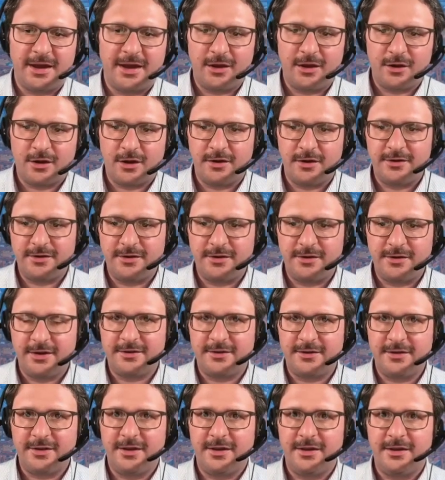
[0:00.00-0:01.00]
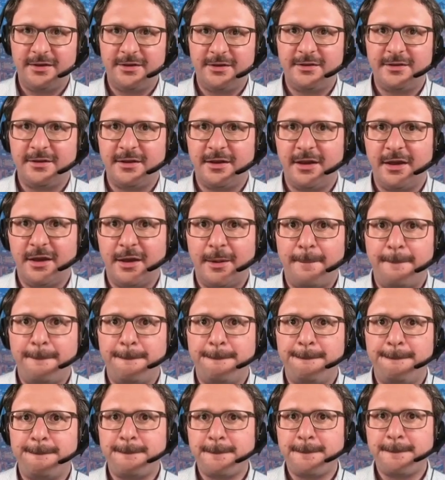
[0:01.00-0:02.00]
context is
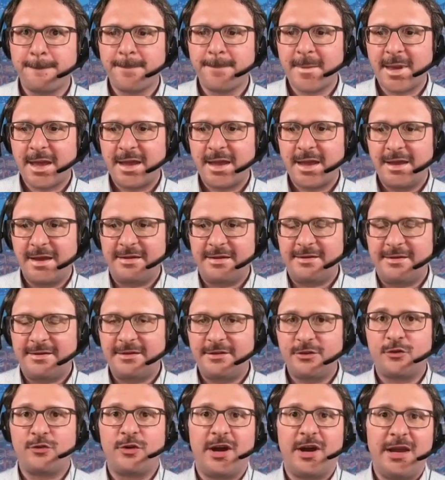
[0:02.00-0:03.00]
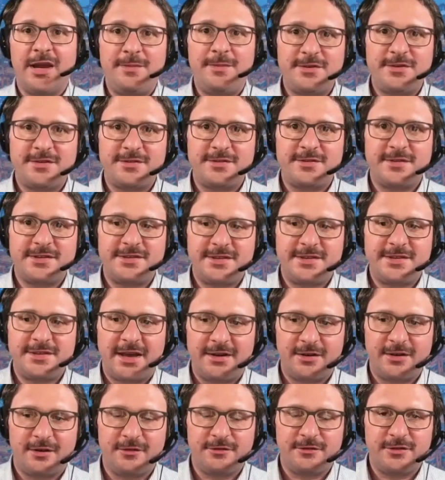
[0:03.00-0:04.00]
it describes the
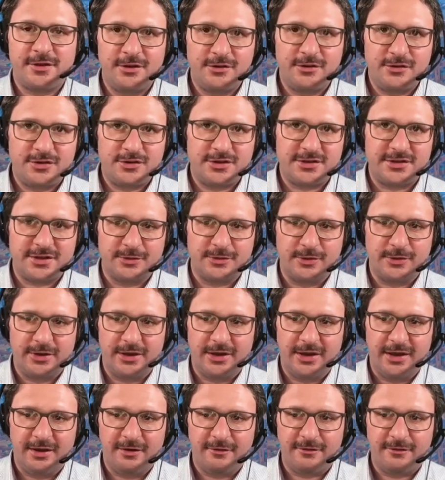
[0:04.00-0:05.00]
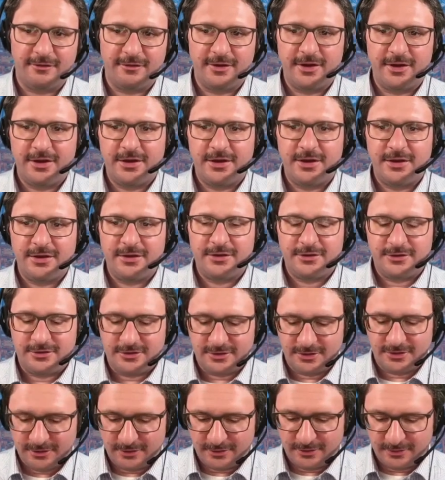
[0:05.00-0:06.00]
set of solutions that we have.
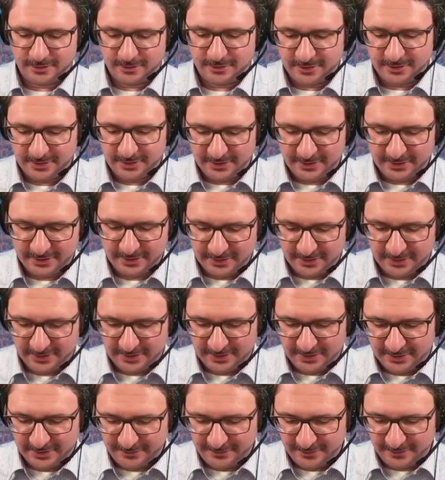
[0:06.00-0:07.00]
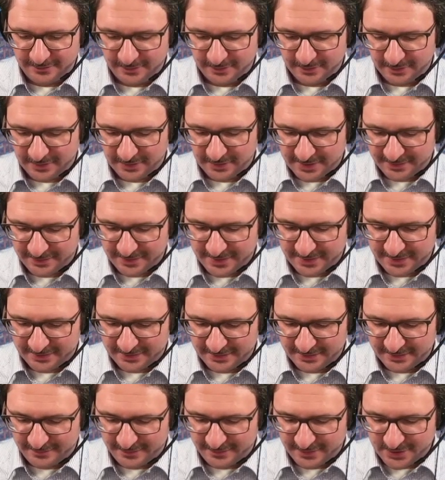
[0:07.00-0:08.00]
So if you look at that
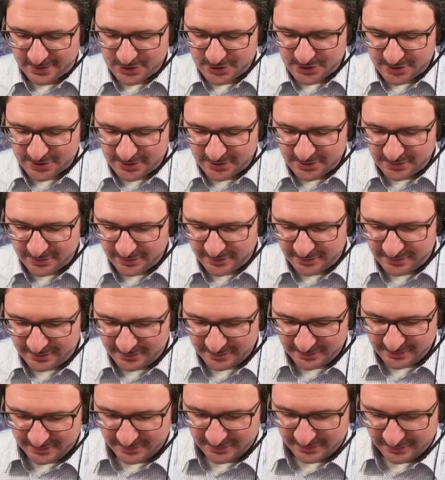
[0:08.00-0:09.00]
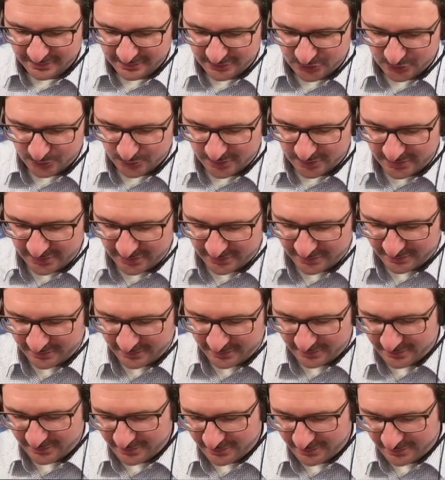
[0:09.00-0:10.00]
definition here, this one here,
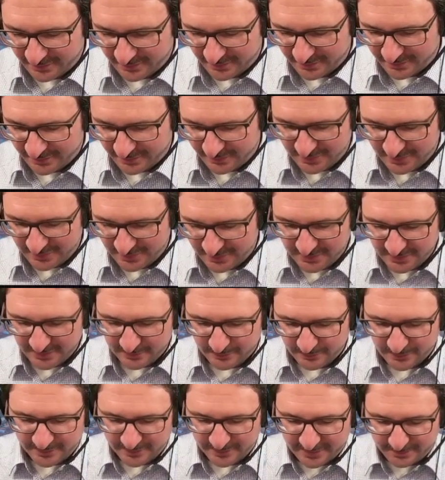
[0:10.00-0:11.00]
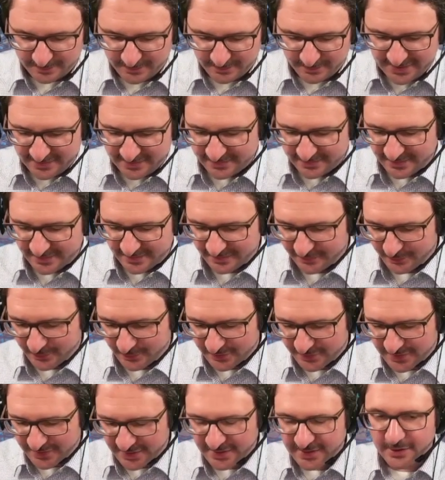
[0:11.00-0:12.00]
what that means is we're
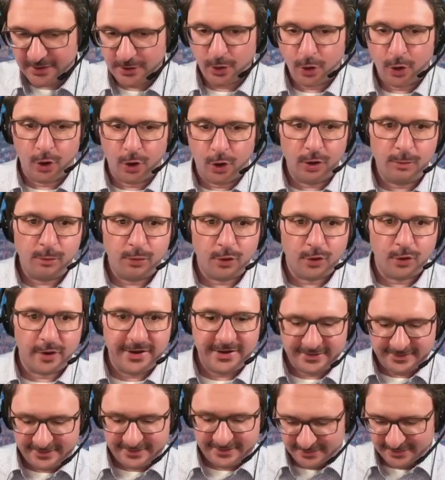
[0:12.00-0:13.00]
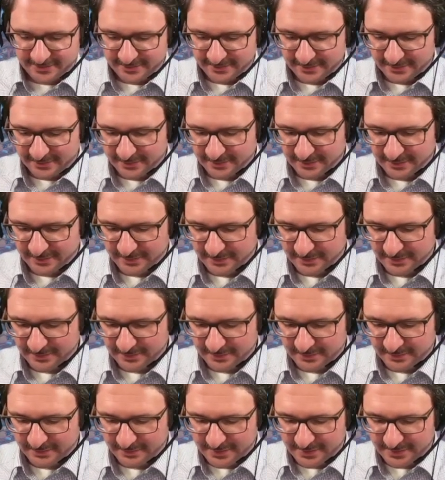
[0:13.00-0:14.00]
taking all points
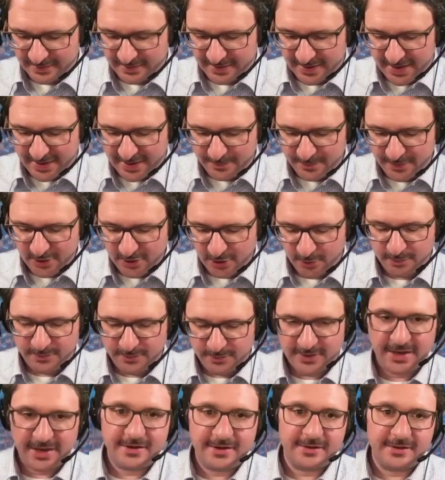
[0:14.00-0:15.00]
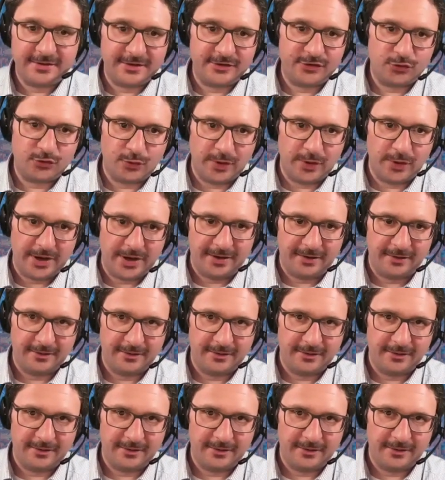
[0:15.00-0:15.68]
that can be obtained in this way.